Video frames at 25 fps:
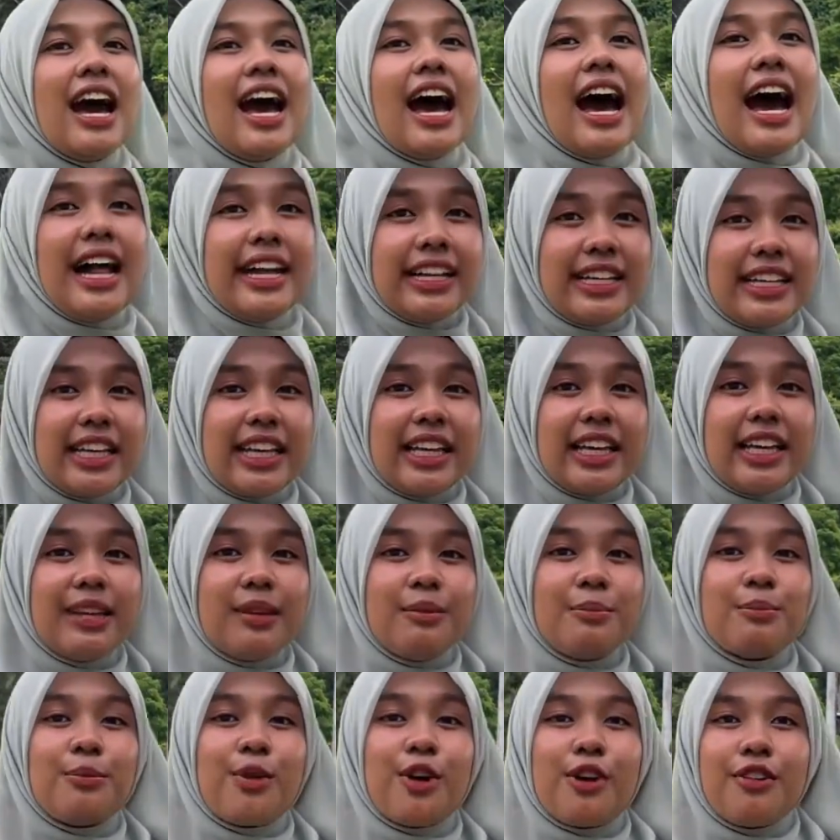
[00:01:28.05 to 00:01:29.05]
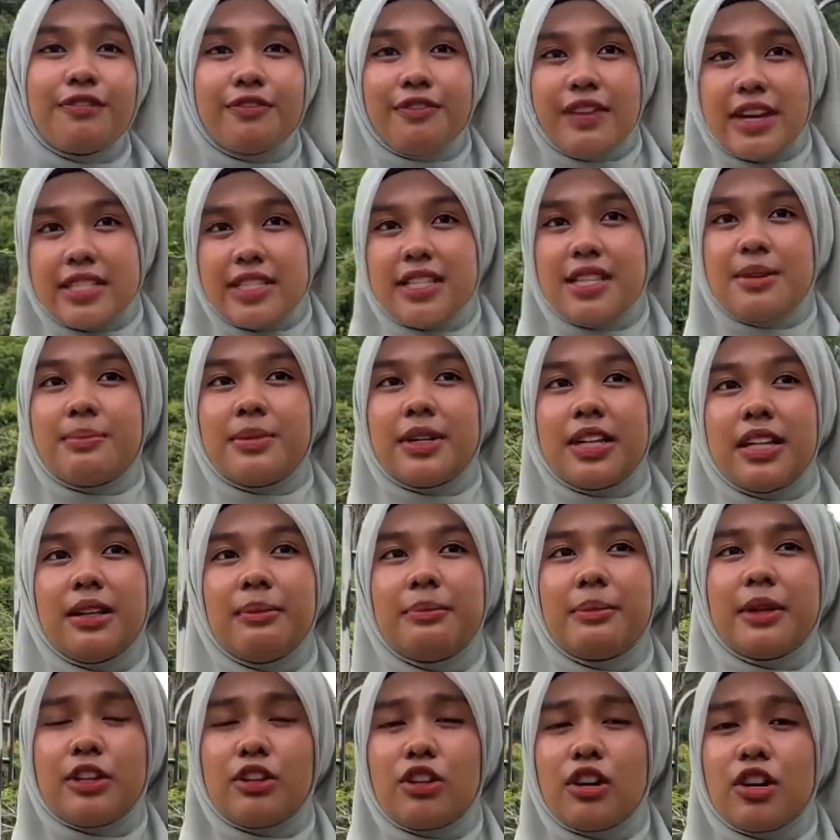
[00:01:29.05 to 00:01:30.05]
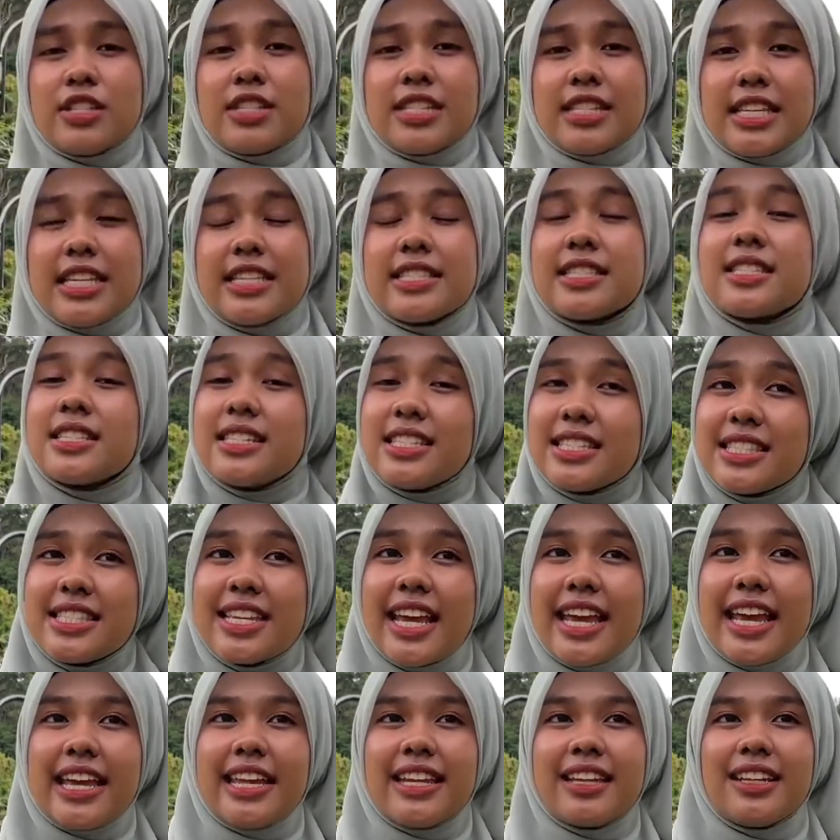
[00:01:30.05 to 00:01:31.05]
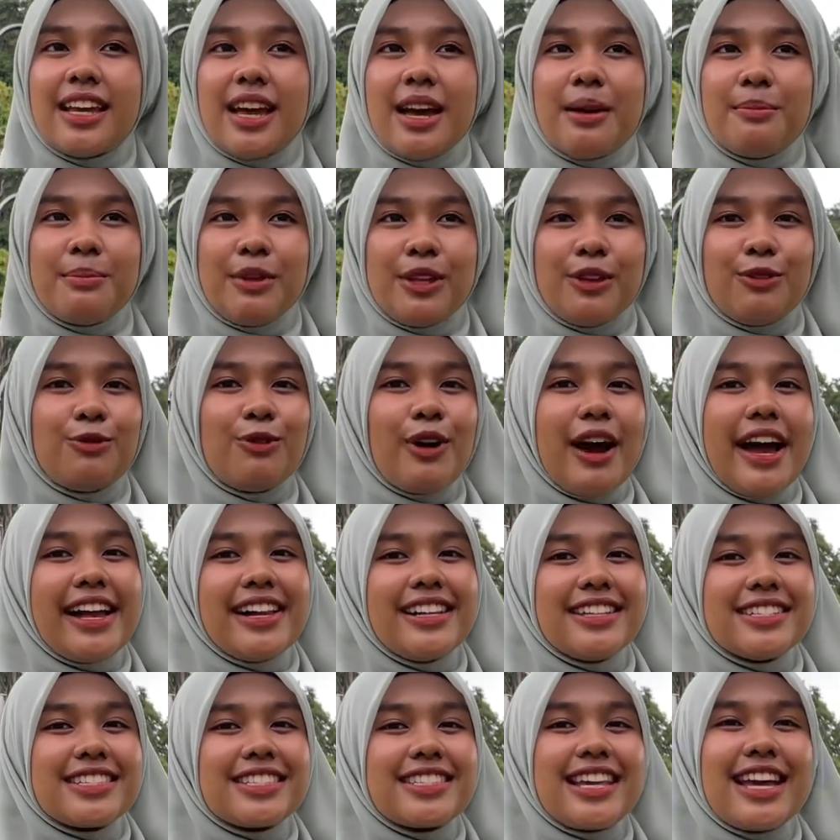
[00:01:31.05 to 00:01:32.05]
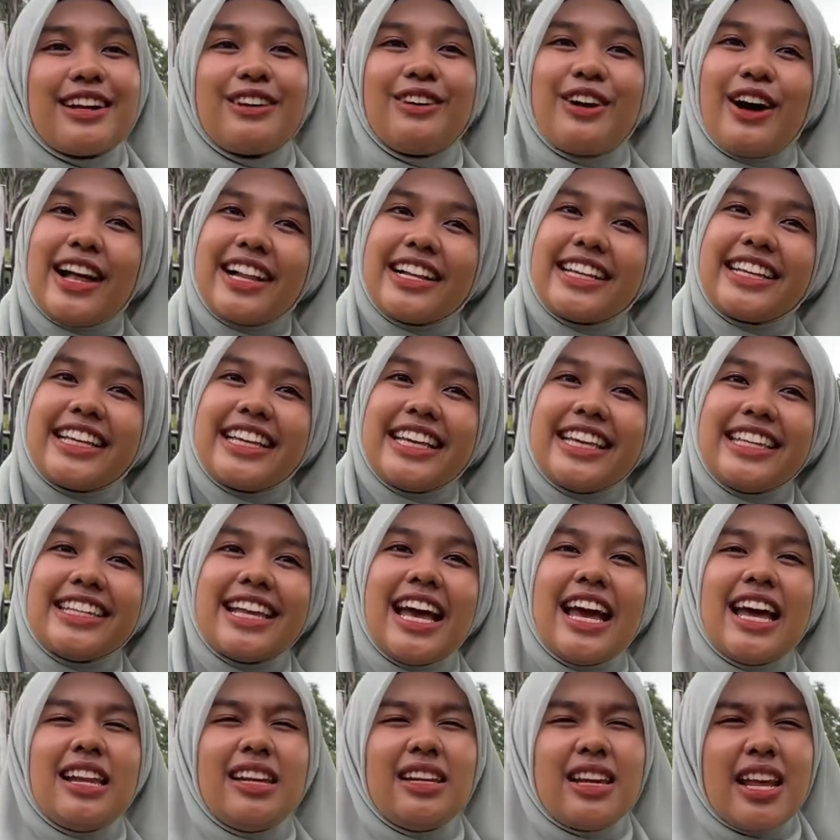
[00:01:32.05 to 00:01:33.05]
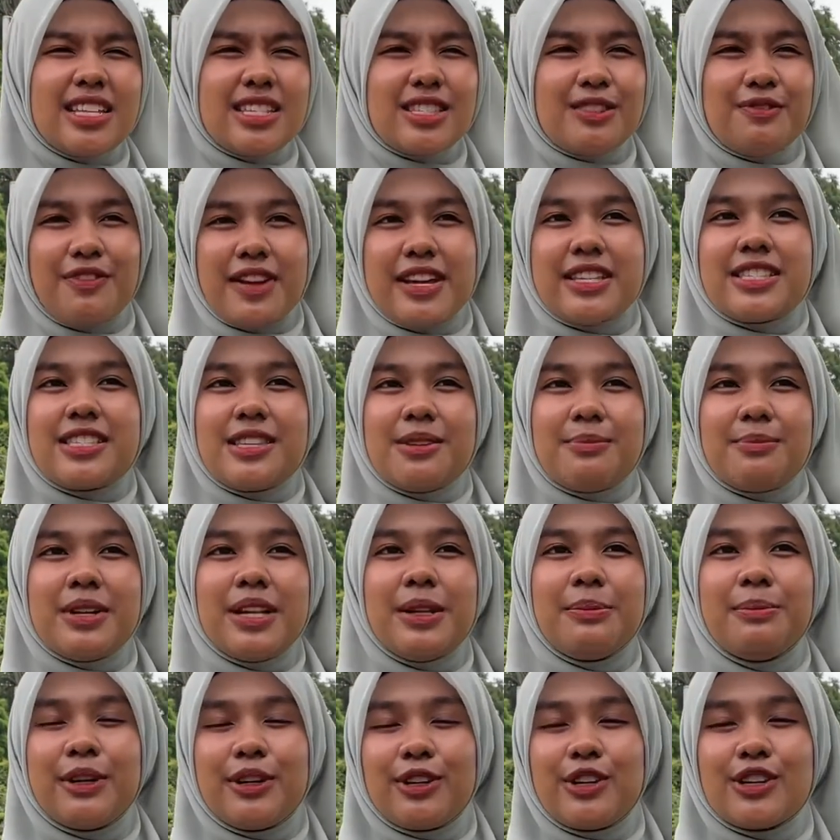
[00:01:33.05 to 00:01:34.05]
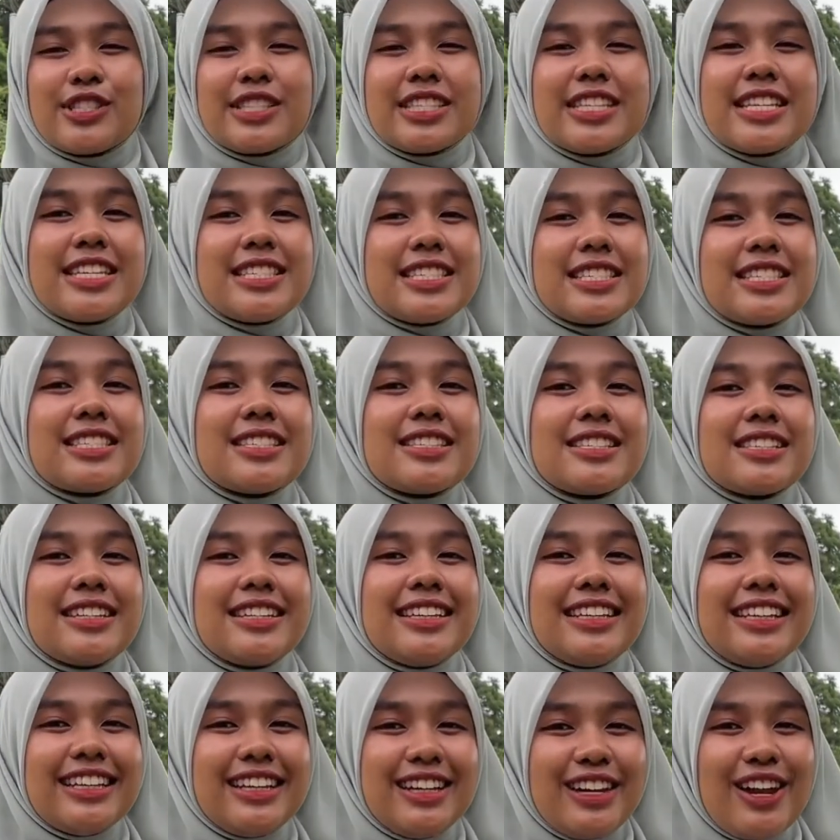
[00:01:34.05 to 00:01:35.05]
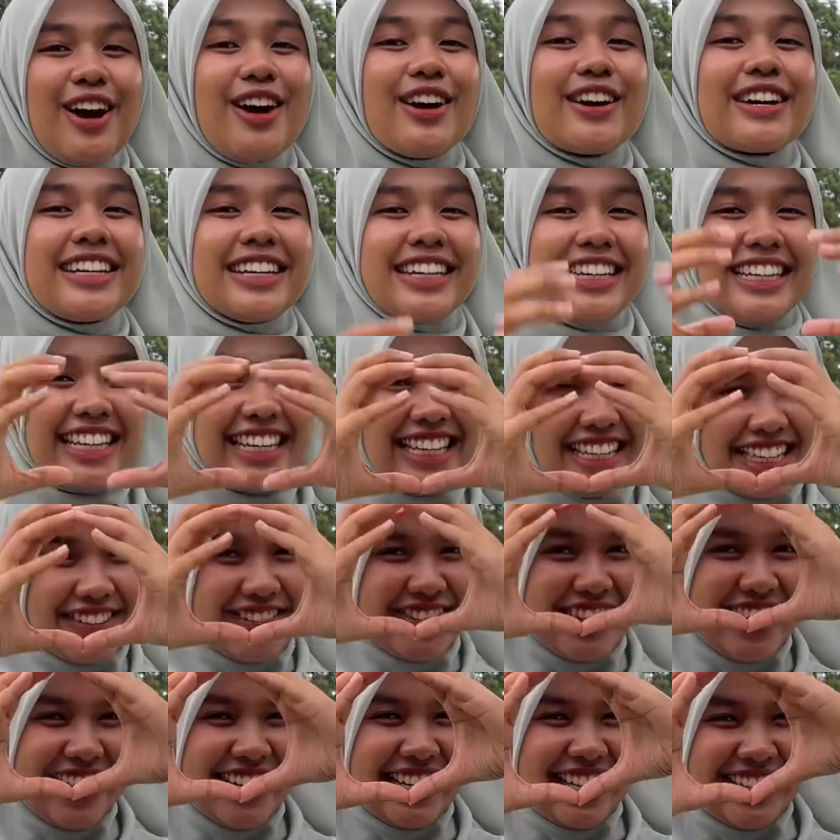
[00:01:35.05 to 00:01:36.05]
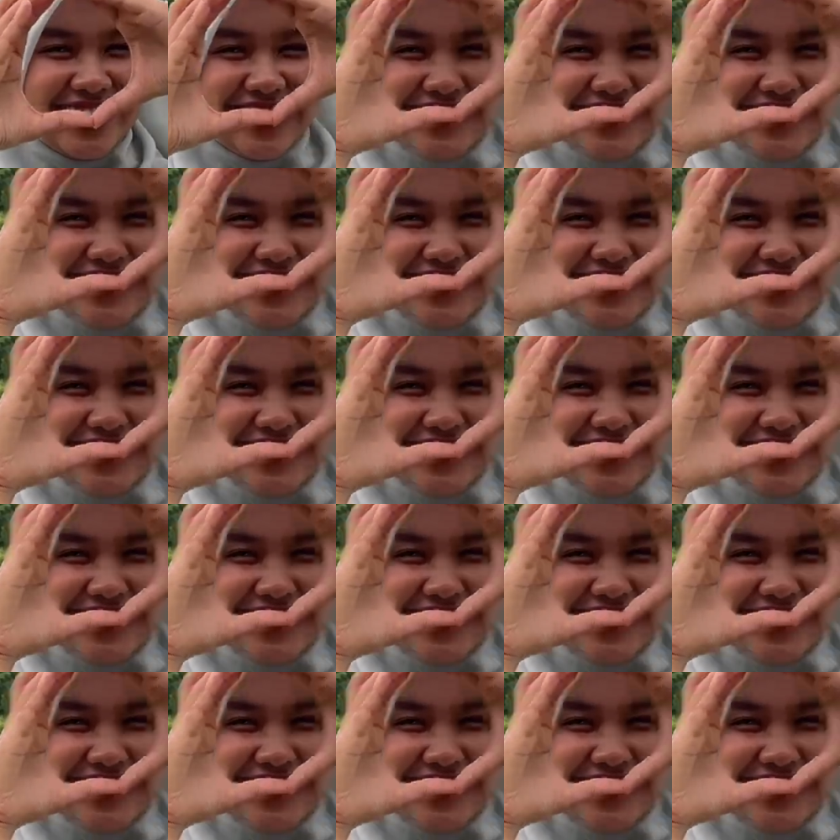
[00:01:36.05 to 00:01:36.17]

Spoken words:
Alkene more flexible because it's a chain. Meanwhile, cycloalkene less flexible because it's locked in a ring.